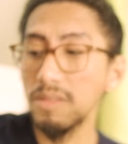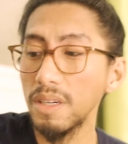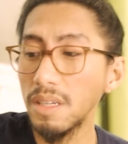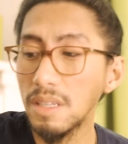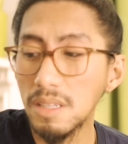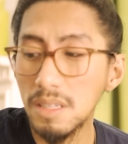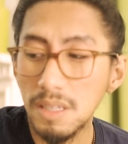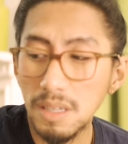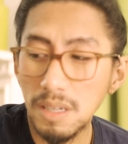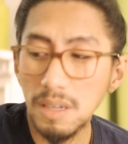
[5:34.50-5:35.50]
today.
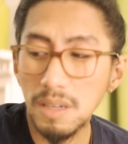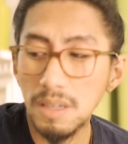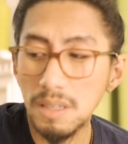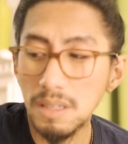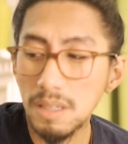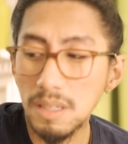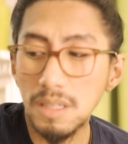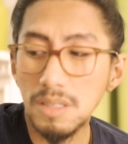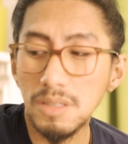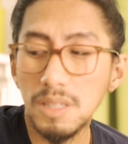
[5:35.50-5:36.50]
Okay.
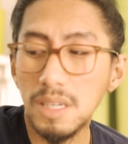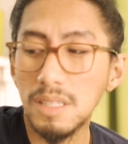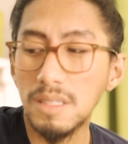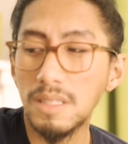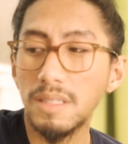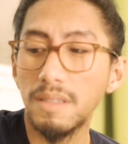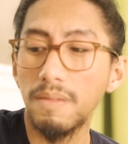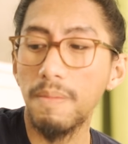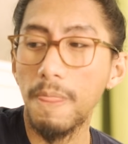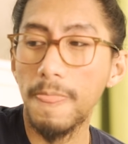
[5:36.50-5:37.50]
Sorry, guys.
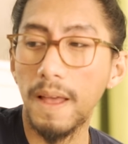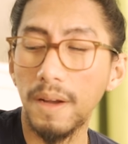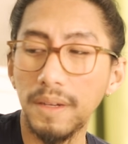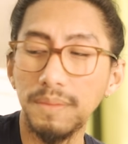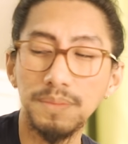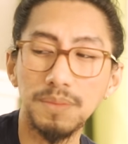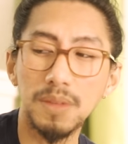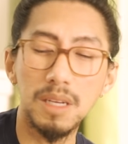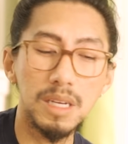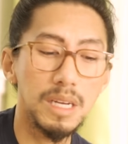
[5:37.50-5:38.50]
Okay.
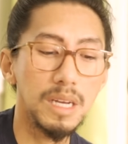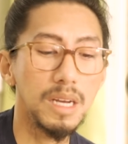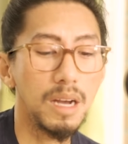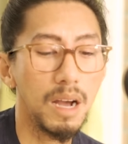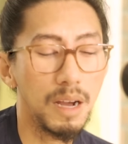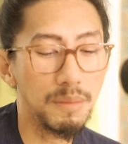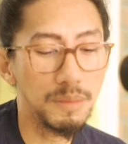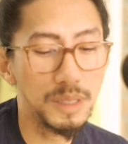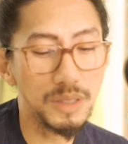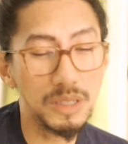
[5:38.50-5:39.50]

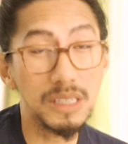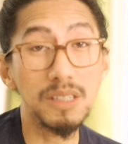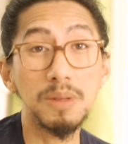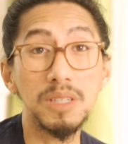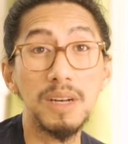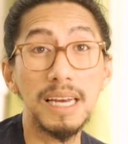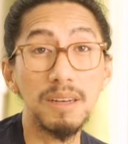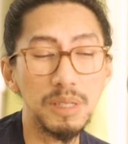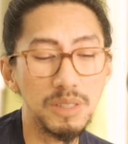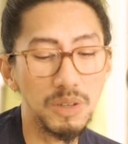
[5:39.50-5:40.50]
Um. So this is what you
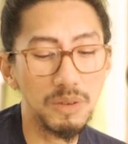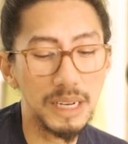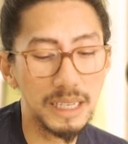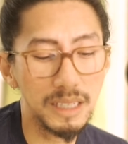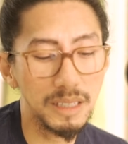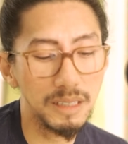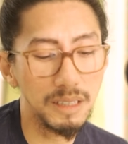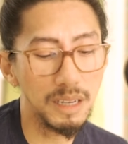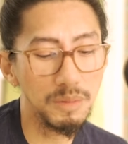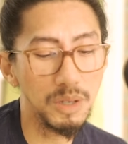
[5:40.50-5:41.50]
like, what you don't like.
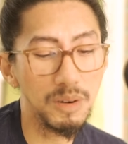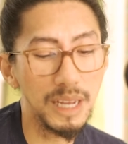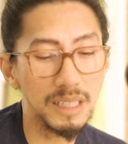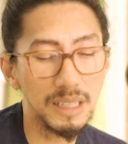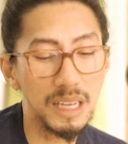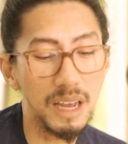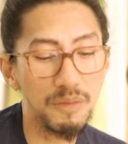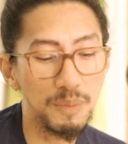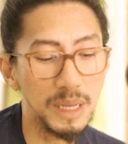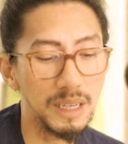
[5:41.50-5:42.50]
Um. You don't like that they
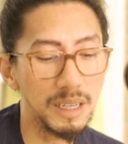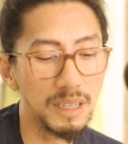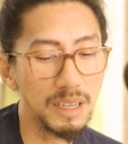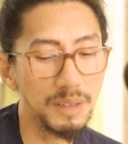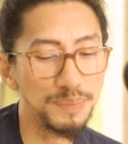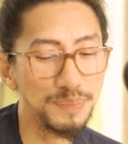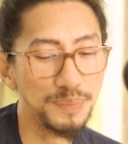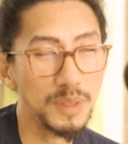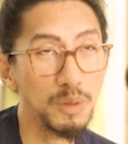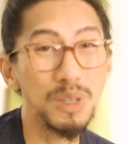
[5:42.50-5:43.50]
have been uh,
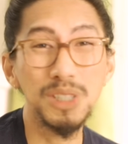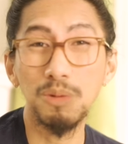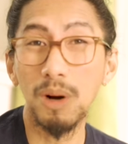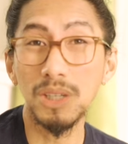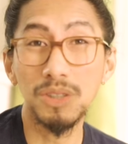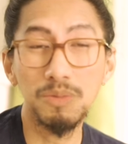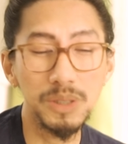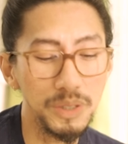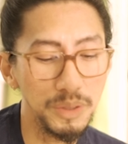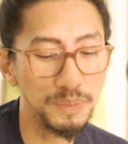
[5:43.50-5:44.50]
um wishy-washy
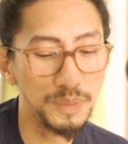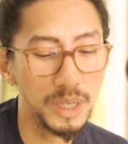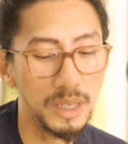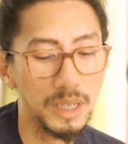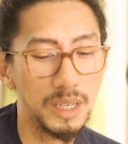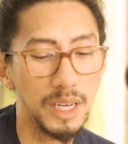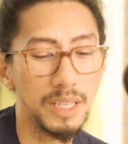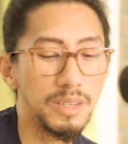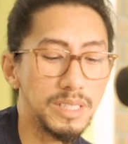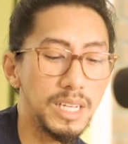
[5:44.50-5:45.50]
with you
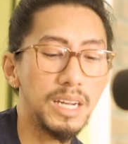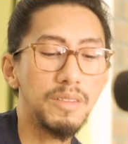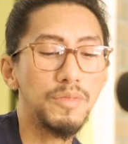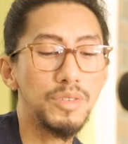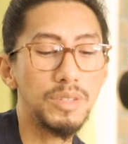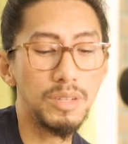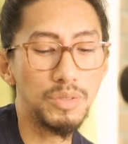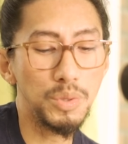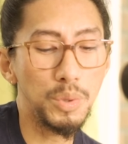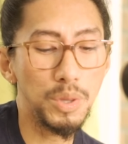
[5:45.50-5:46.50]
and there's a lot of uh,
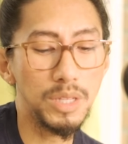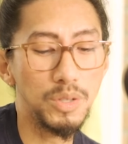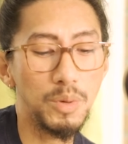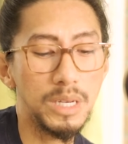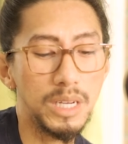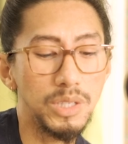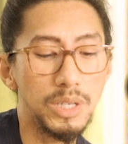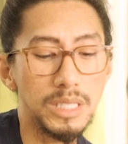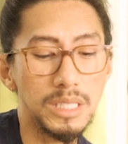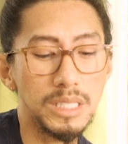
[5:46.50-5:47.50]
truth that you want to
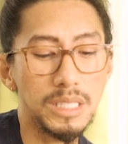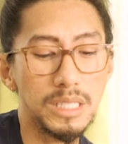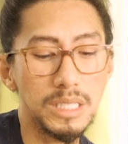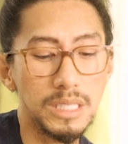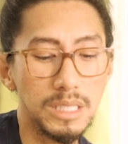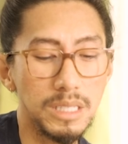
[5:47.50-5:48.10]
address